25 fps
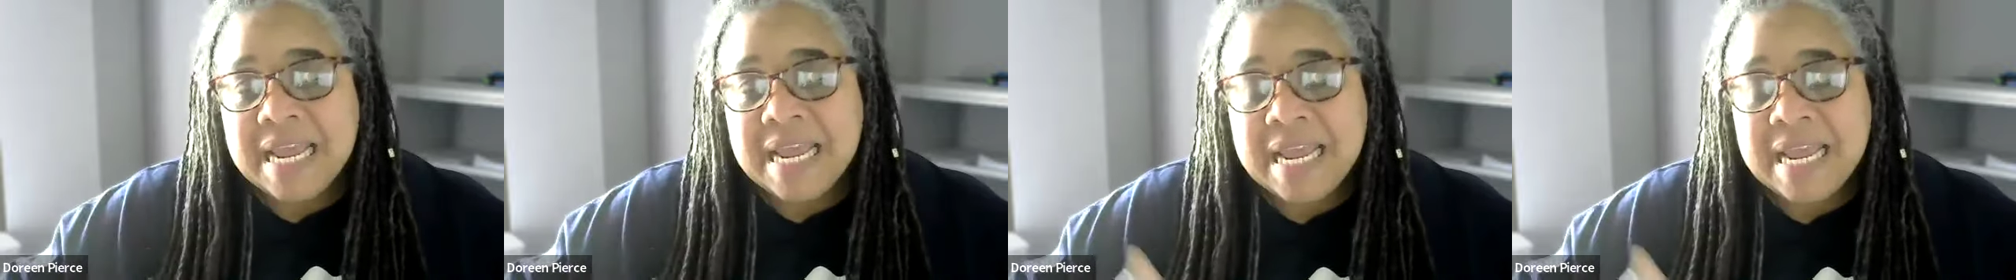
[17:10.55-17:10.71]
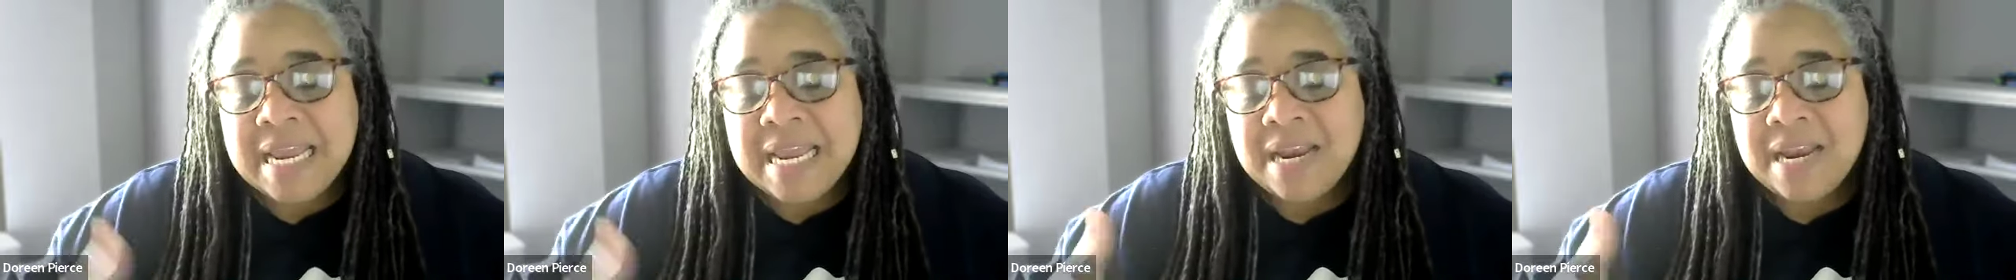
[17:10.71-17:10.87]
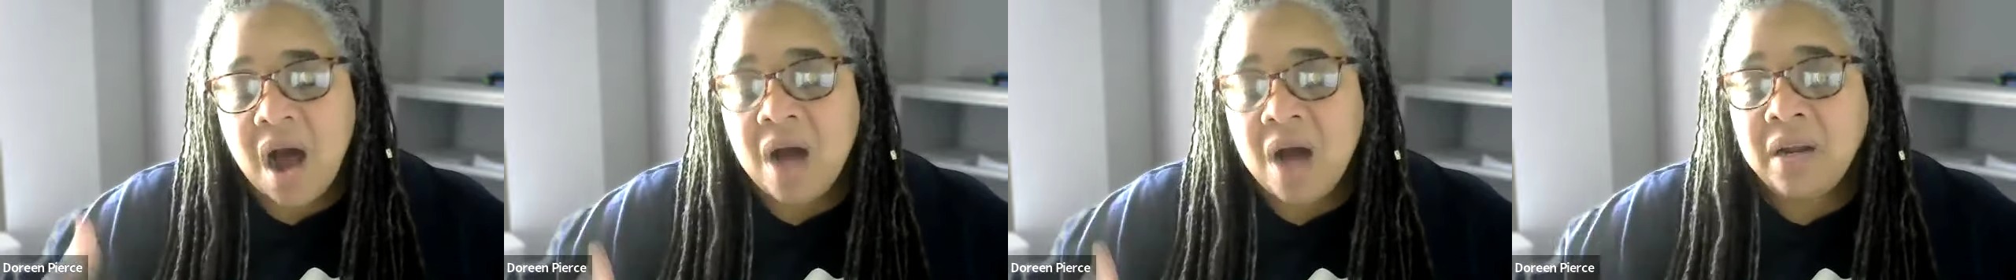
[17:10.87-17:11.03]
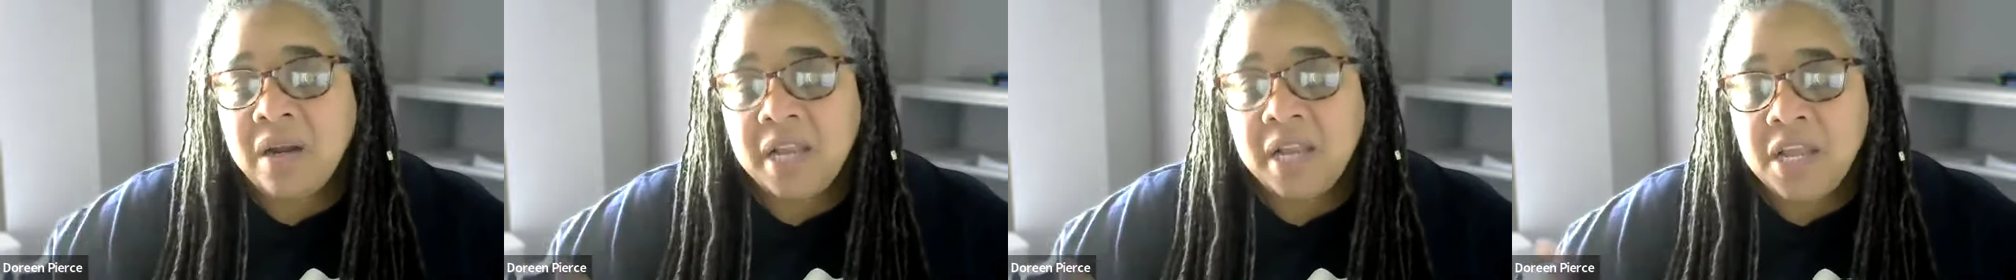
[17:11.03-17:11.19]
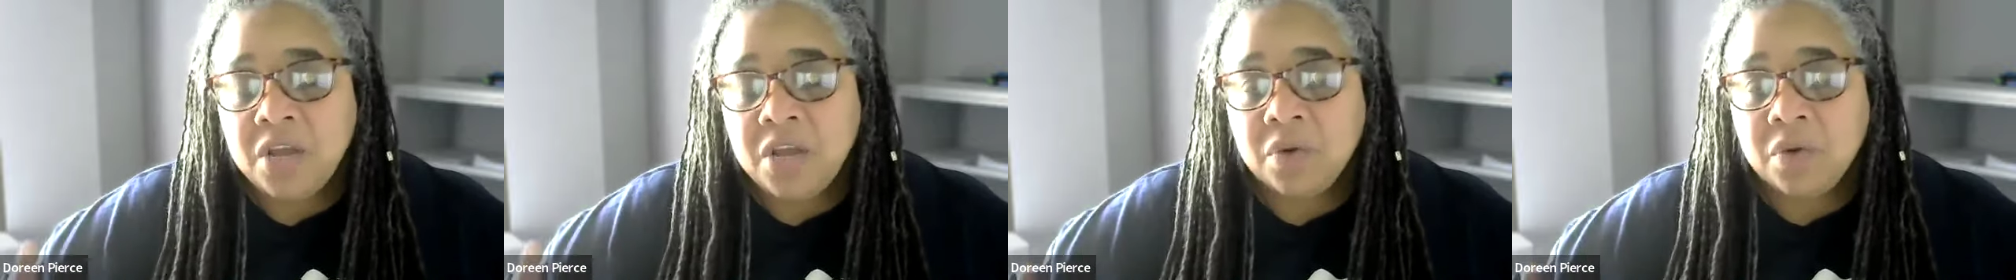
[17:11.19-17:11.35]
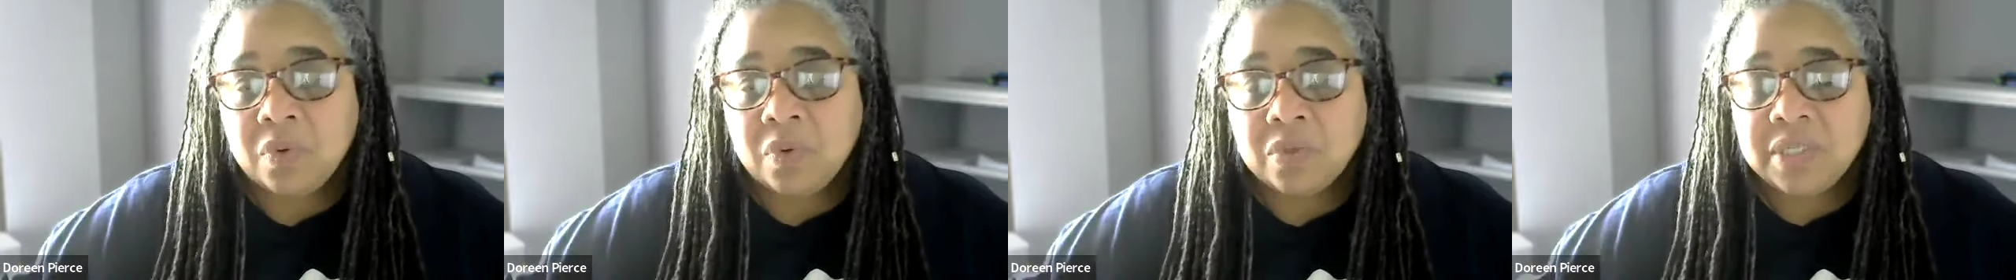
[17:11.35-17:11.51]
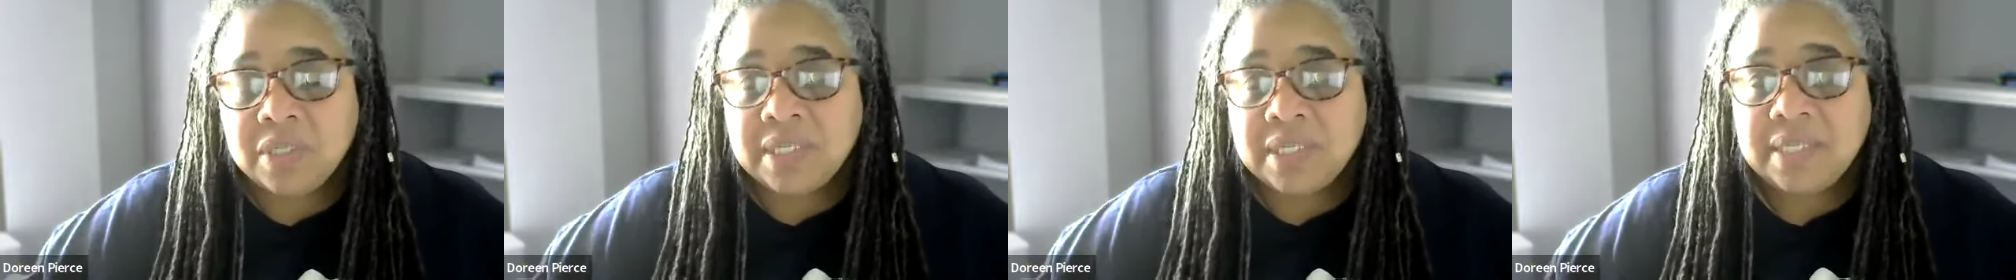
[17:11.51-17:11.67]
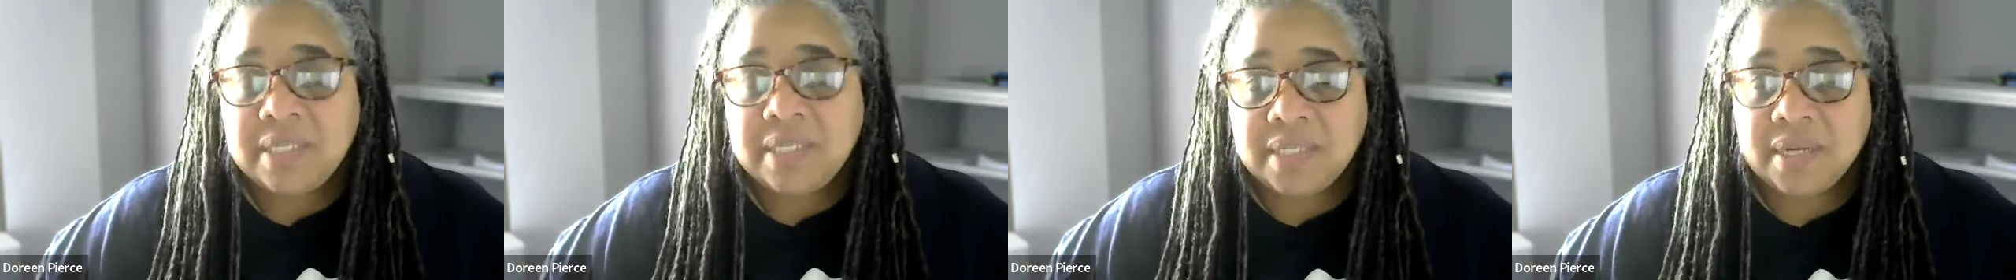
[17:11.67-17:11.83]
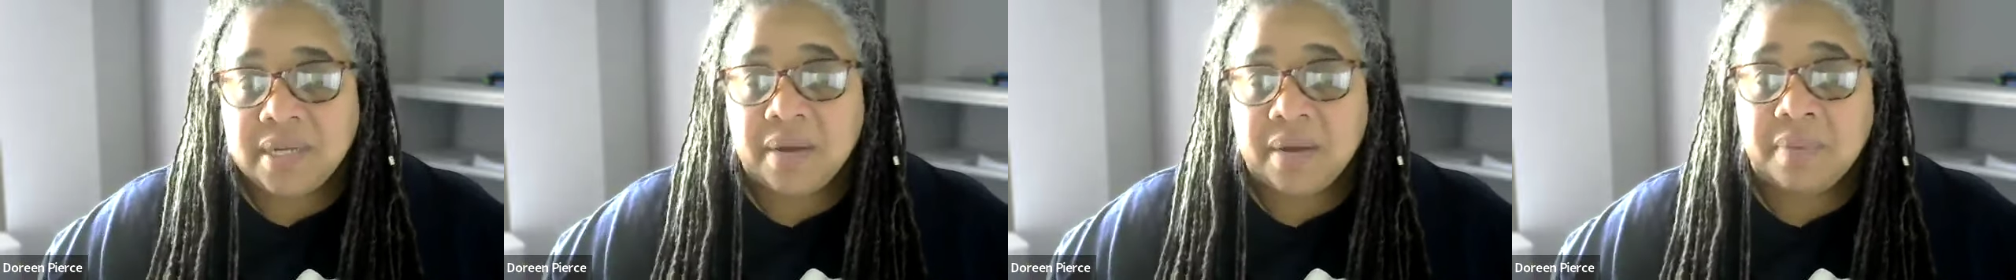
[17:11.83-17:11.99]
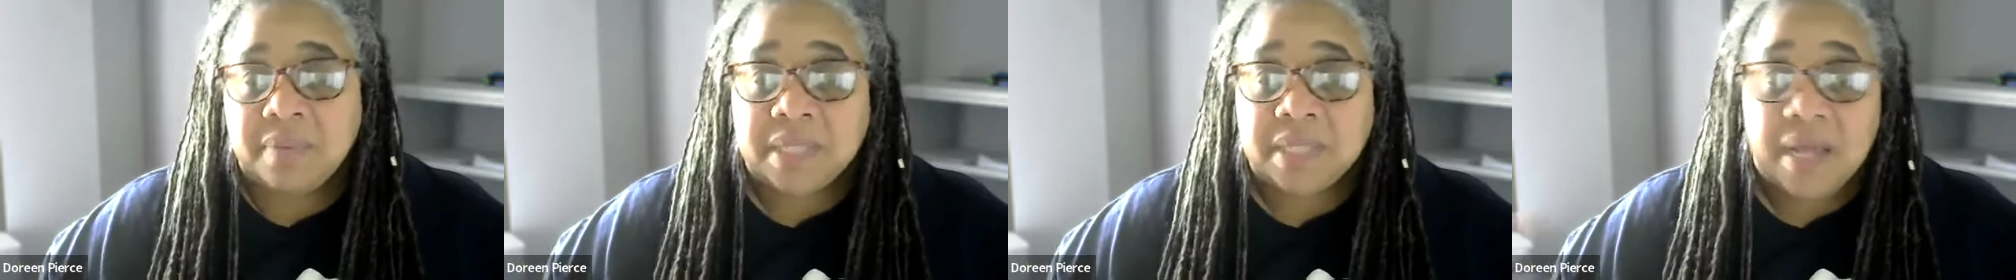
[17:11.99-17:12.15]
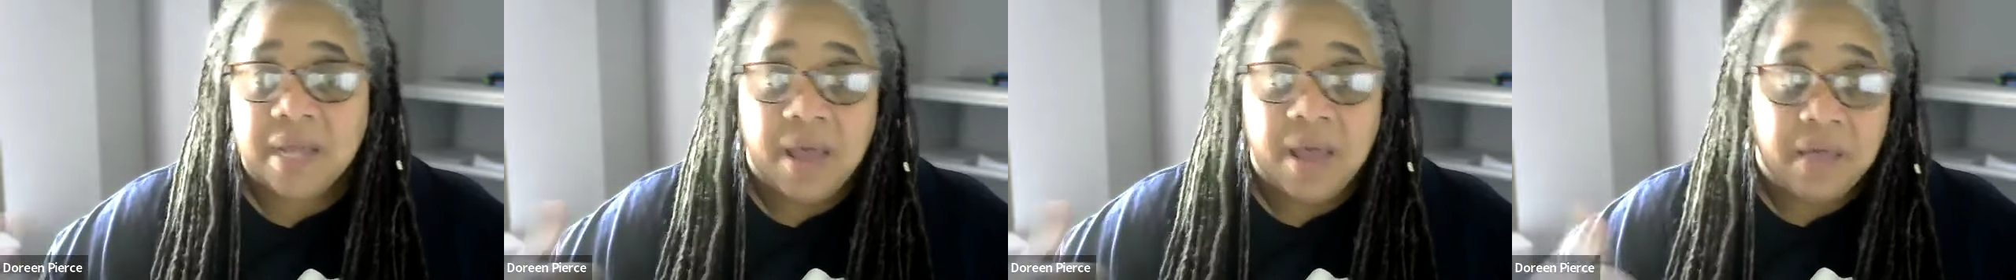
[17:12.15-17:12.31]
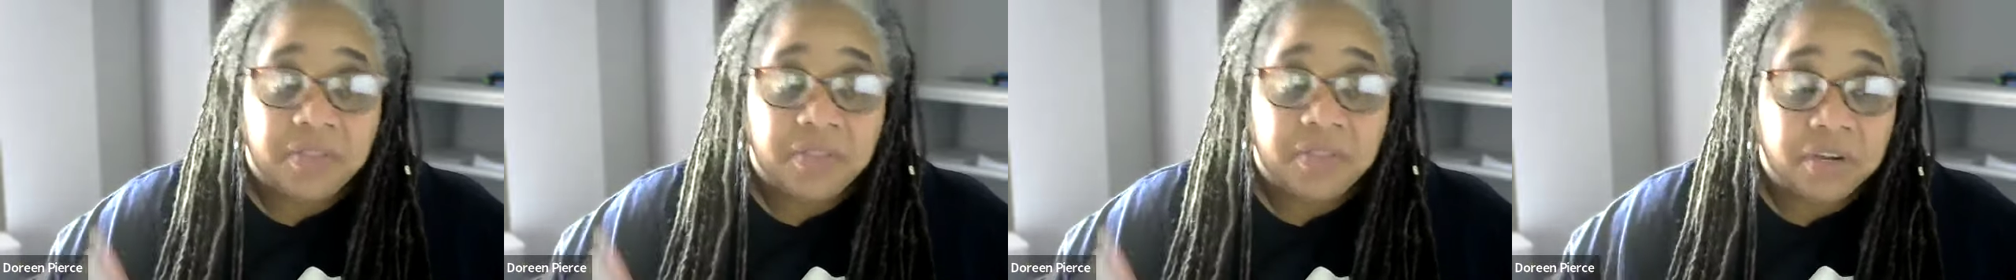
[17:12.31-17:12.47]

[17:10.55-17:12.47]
unequal systems,